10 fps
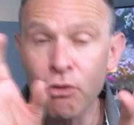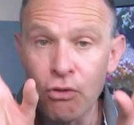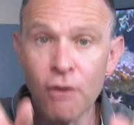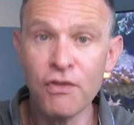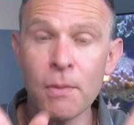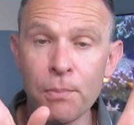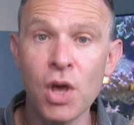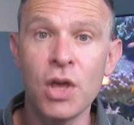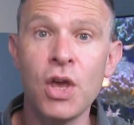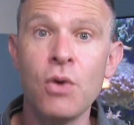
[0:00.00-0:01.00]
profit
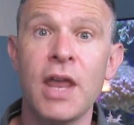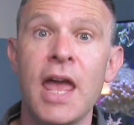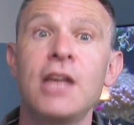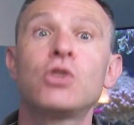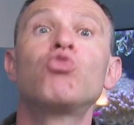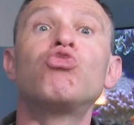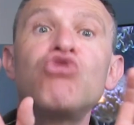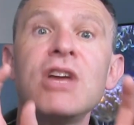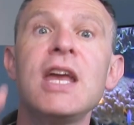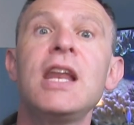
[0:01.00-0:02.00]
per unit is
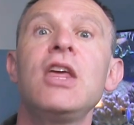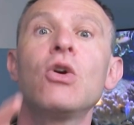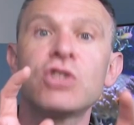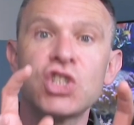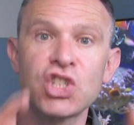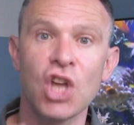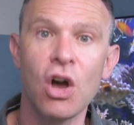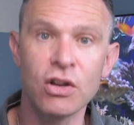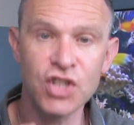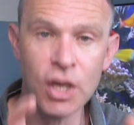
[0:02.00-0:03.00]
really your
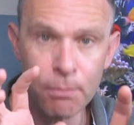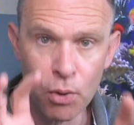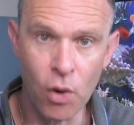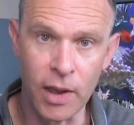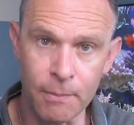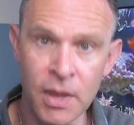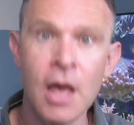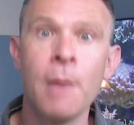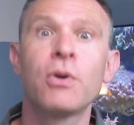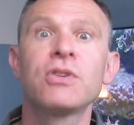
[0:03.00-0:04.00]
starting point,
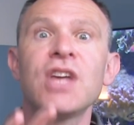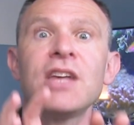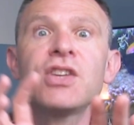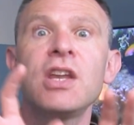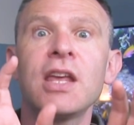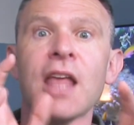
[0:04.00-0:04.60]
because that's going